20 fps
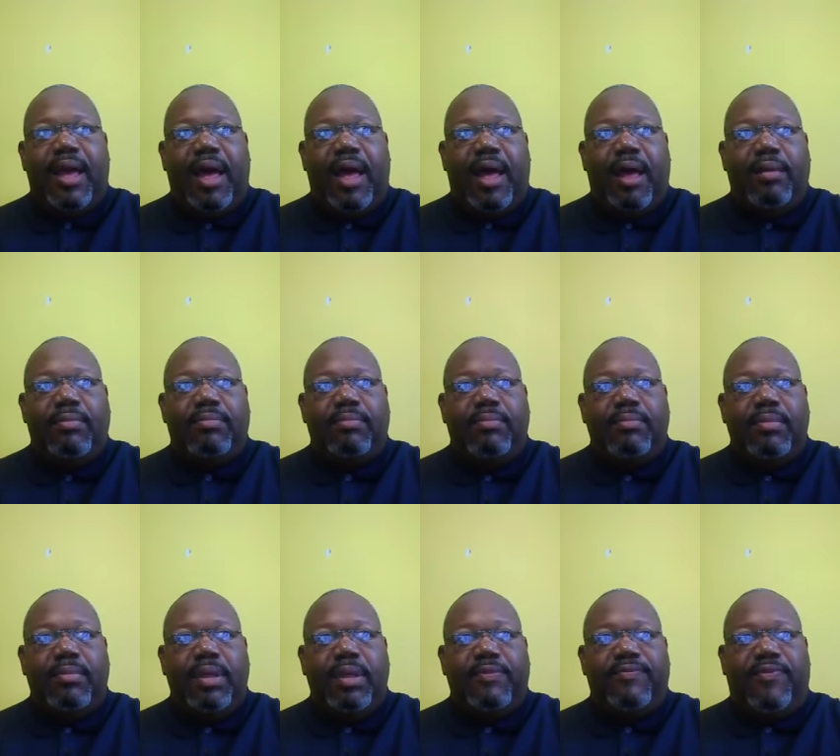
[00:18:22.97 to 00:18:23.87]
um,
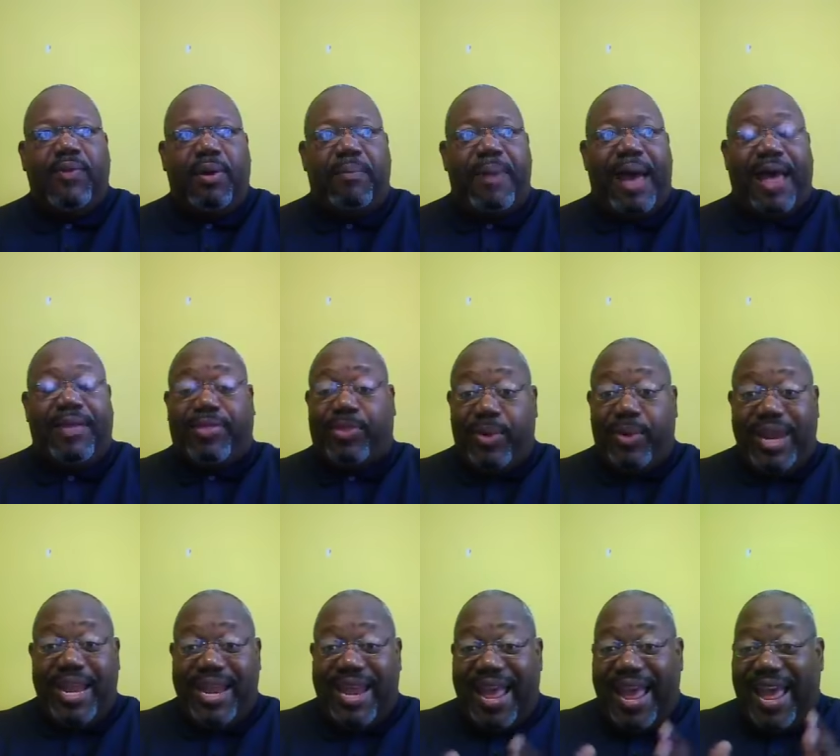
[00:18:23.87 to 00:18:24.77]
for about
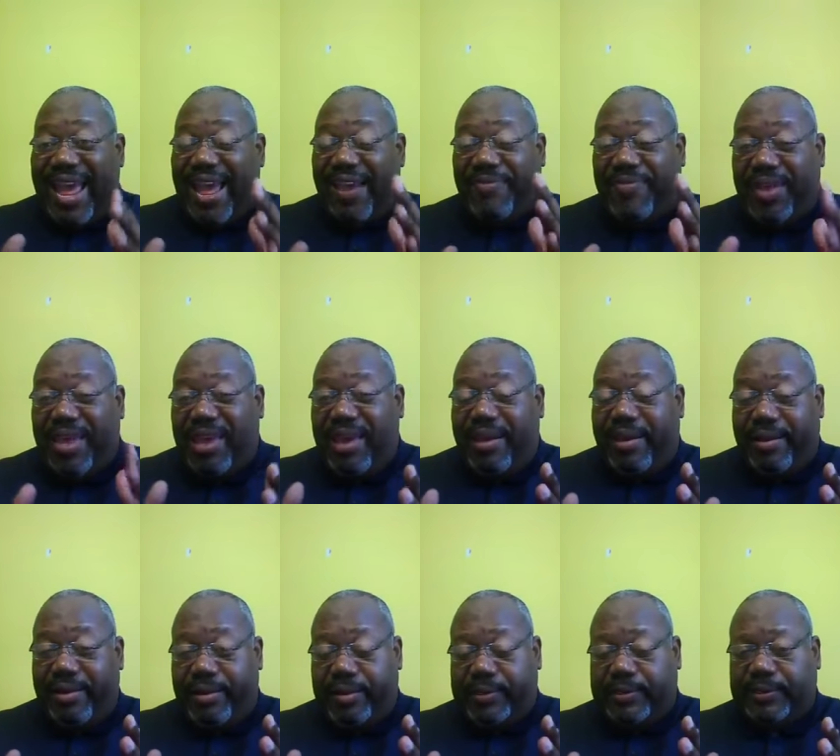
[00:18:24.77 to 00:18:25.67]
three and a half
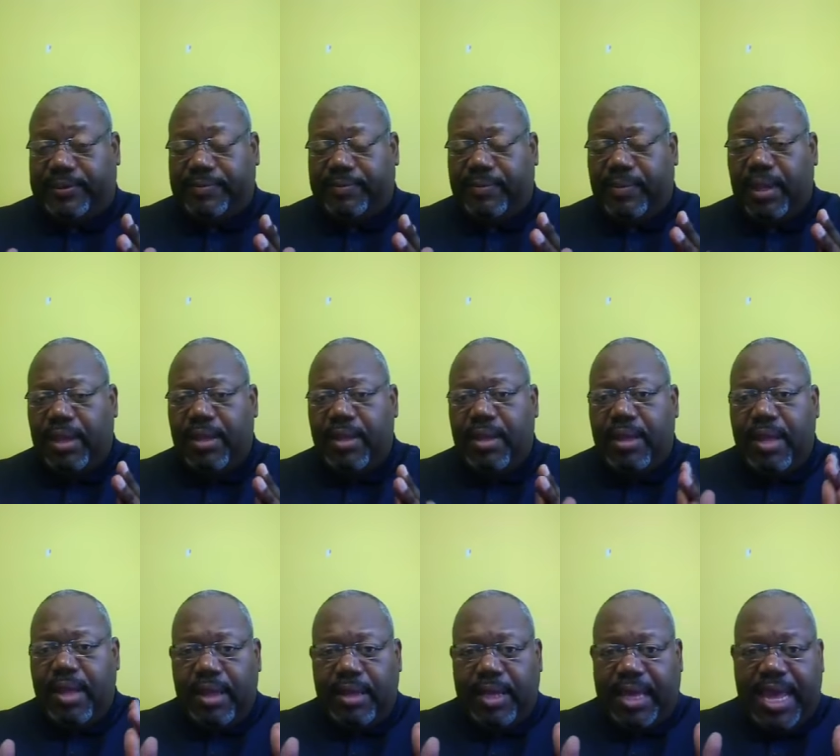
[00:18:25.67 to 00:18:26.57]
years,
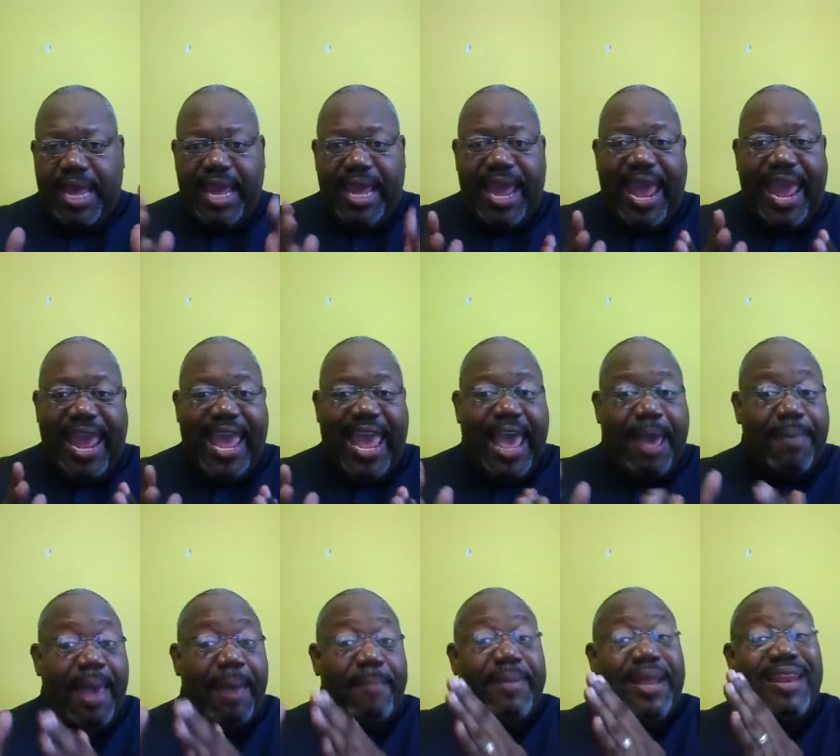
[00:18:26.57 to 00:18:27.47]
King
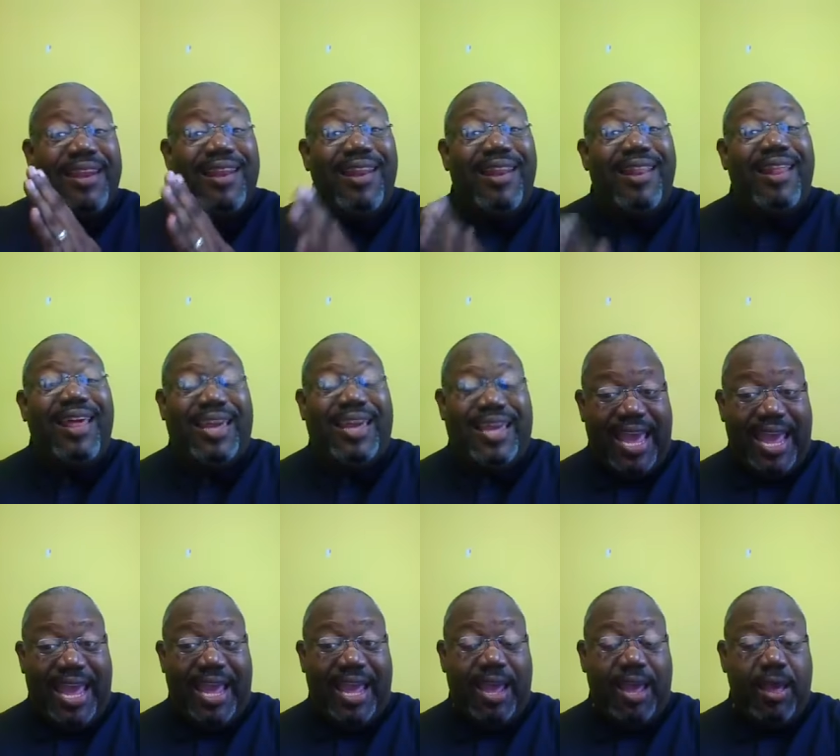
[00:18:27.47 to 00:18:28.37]
Ahab had been
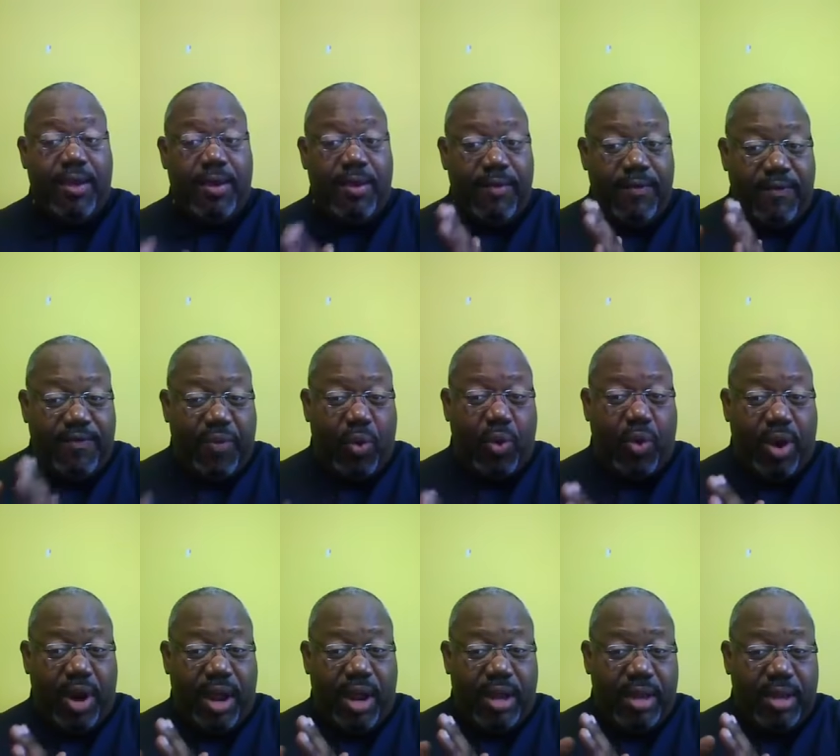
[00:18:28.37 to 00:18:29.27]
looking
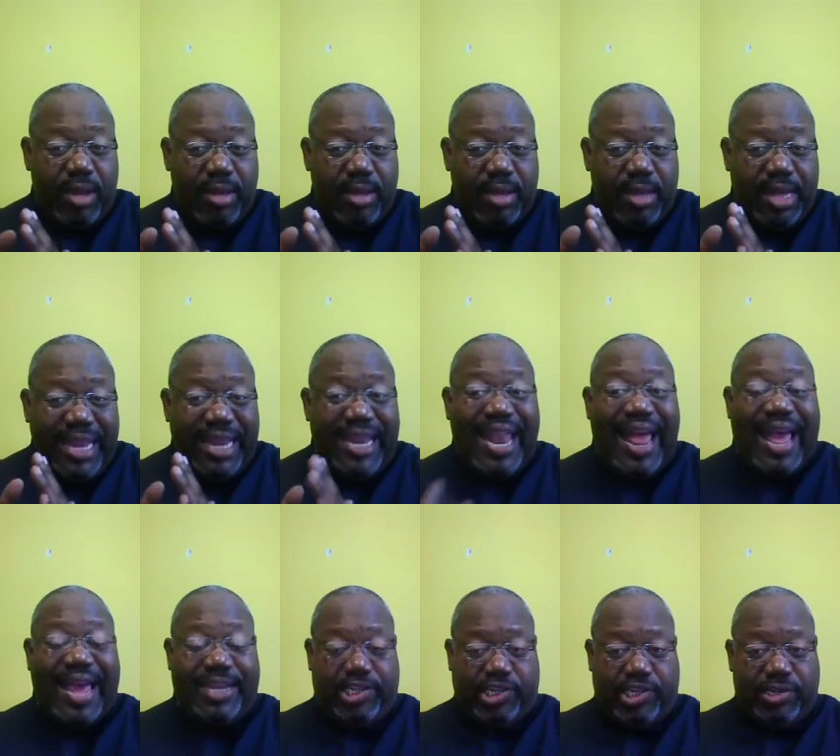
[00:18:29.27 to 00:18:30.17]
for
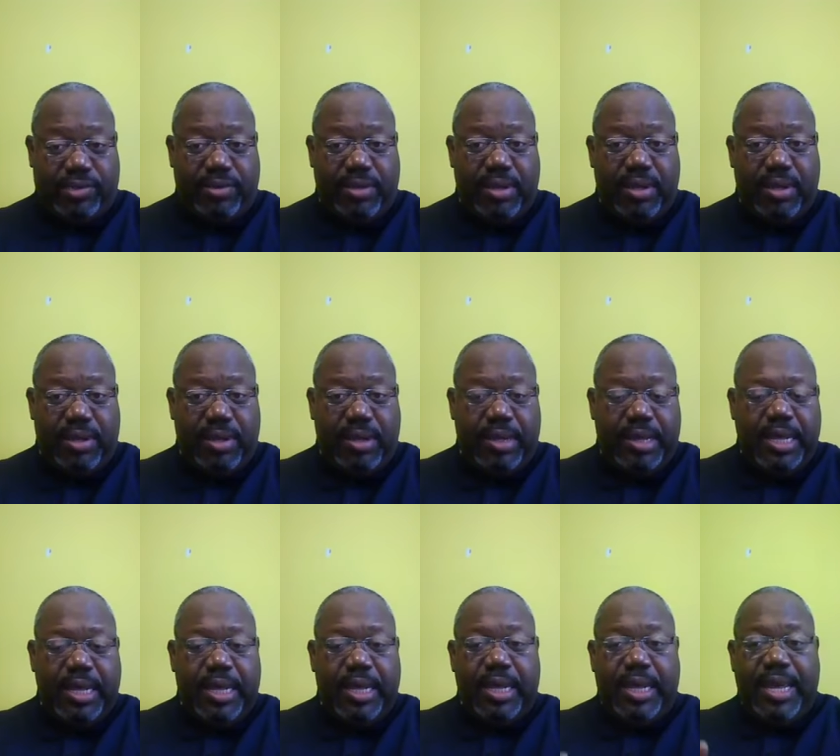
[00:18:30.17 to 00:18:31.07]
Elijah
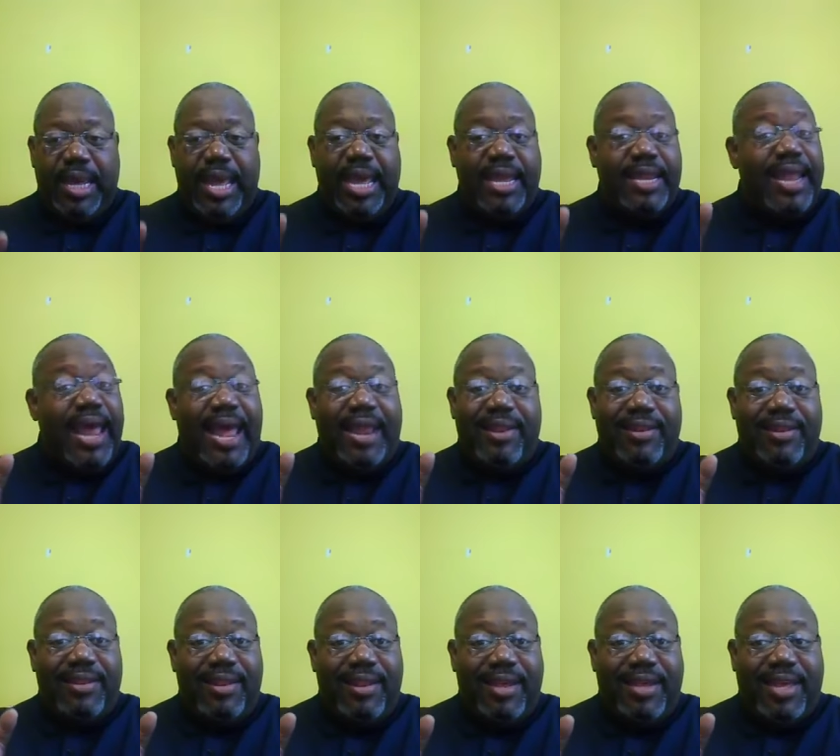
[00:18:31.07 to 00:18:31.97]
and not
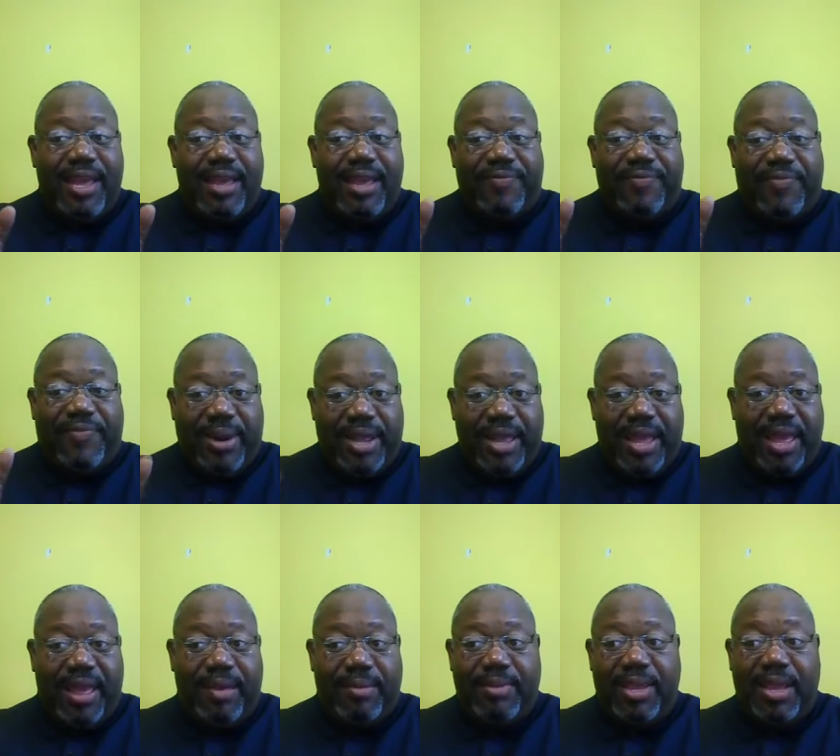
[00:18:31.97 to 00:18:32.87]
looking for
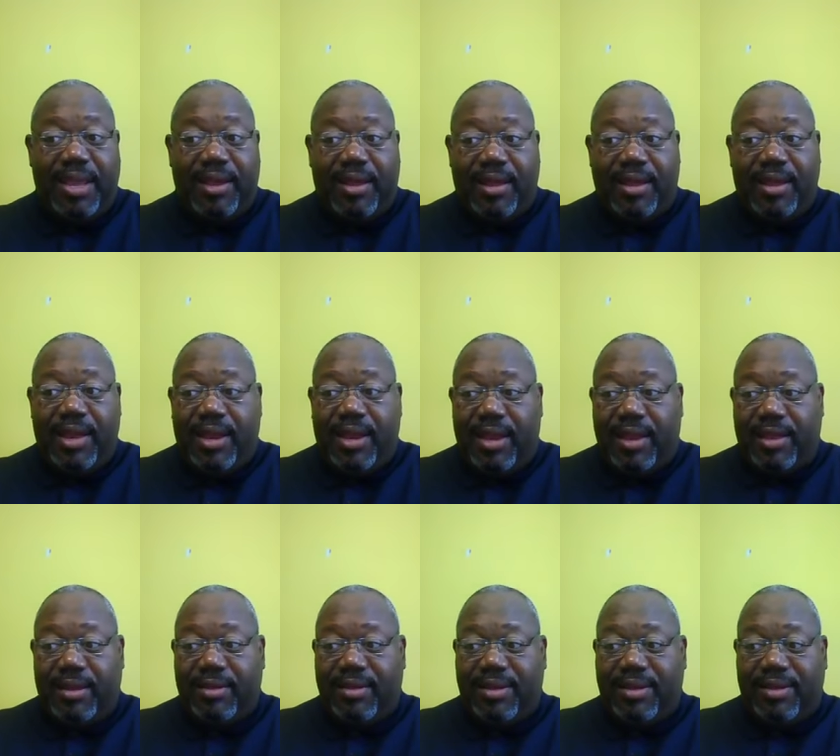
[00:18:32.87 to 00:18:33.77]
him in a in
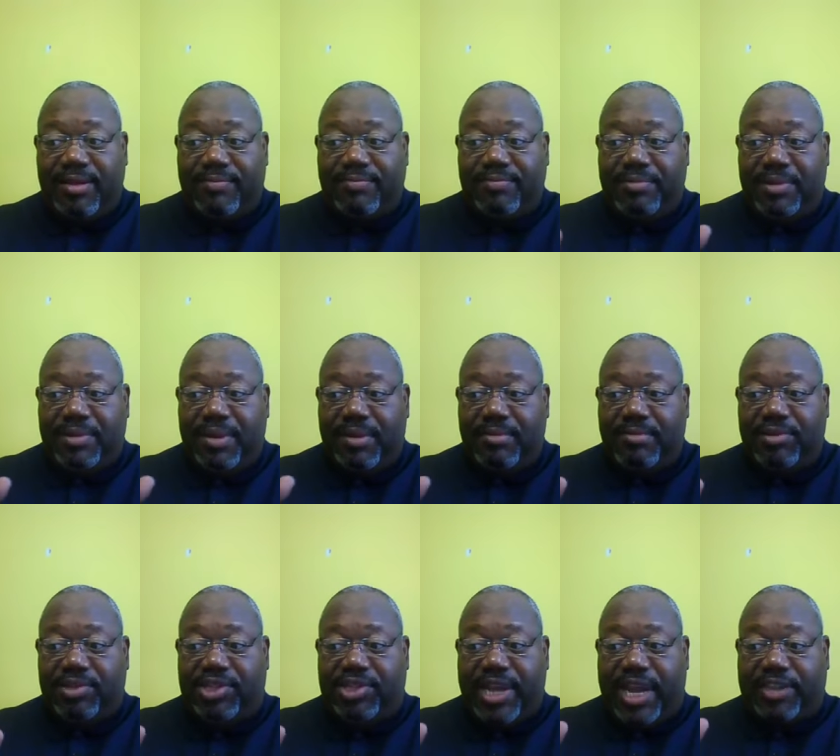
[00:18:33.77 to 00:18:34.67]
a in a
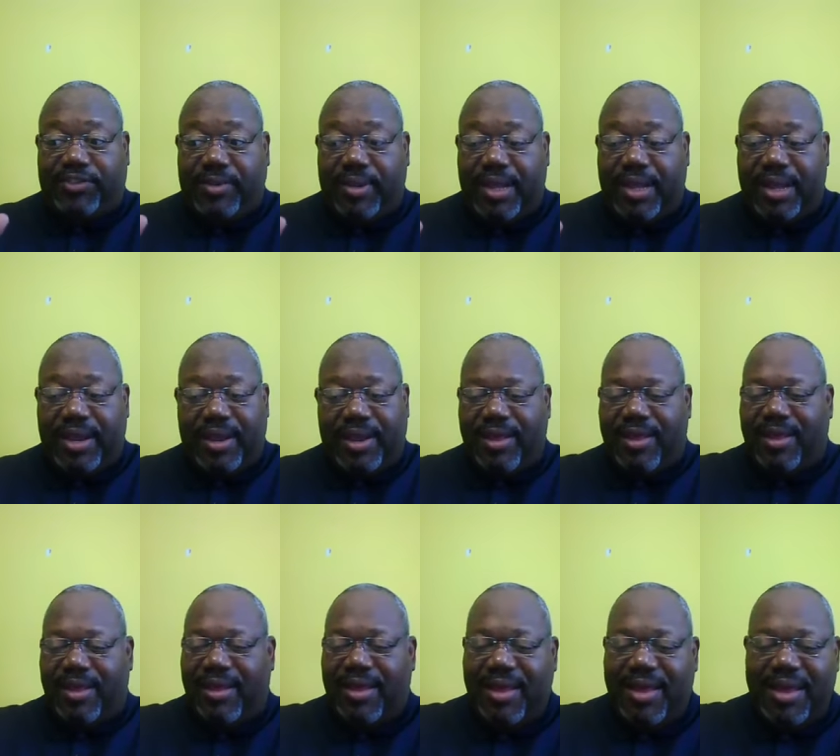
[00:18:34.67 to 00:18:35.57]
gest- in,
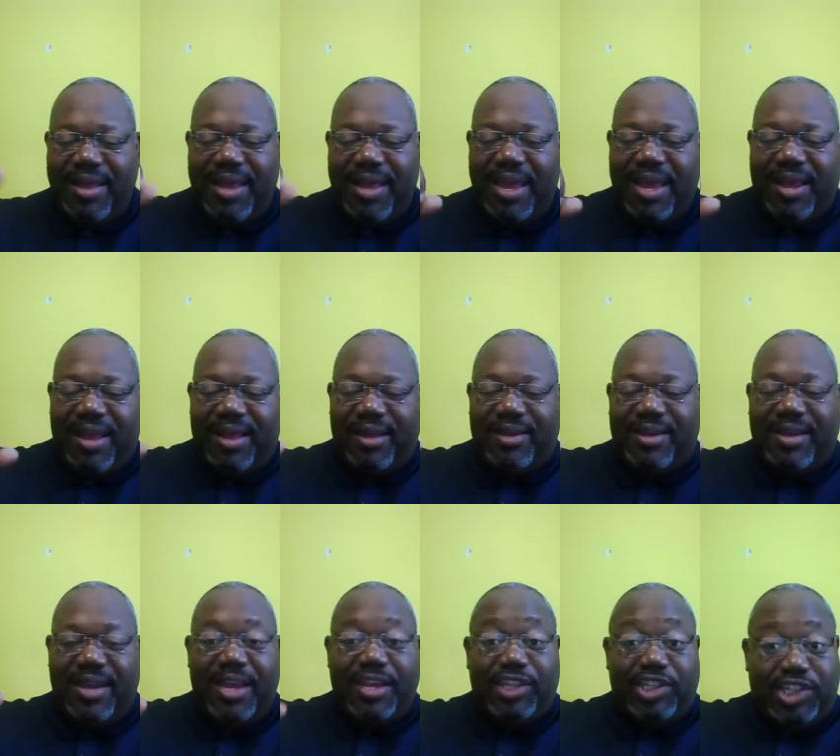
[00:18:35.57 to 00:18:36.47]
a, in a
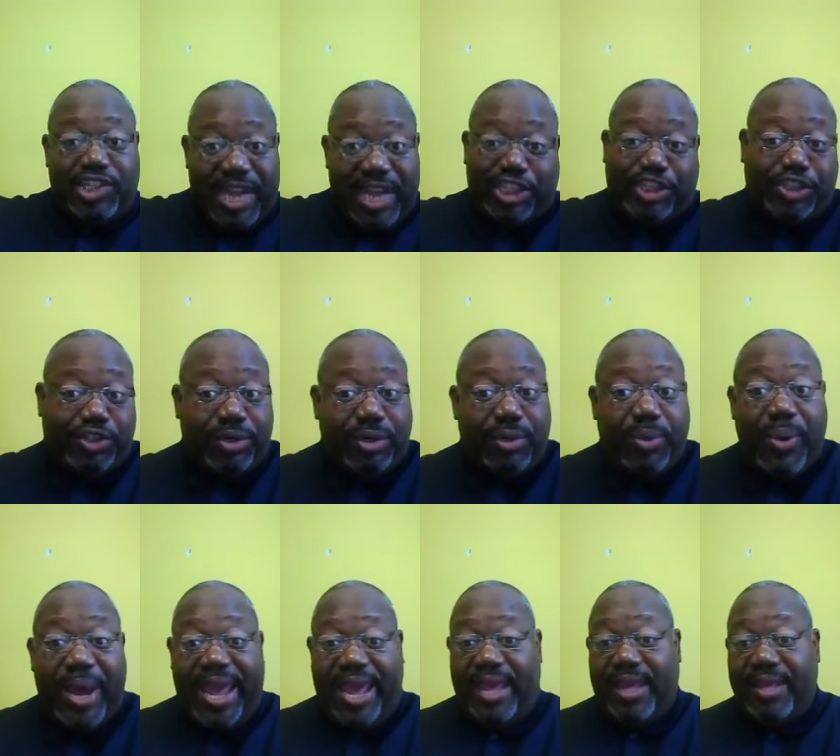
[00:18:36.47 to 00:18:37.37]
good gesture
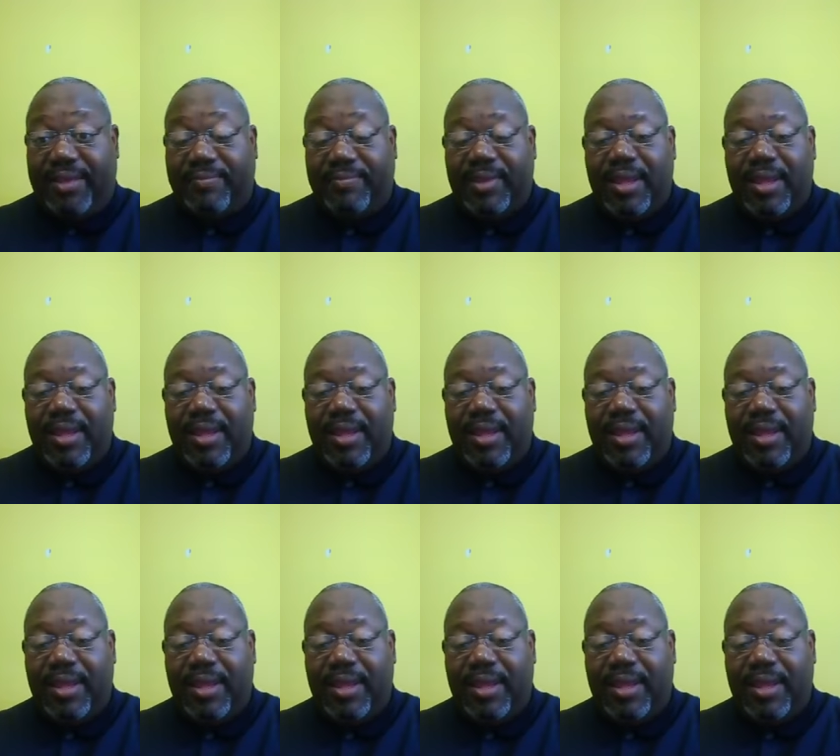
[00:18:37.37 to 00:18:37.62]
way.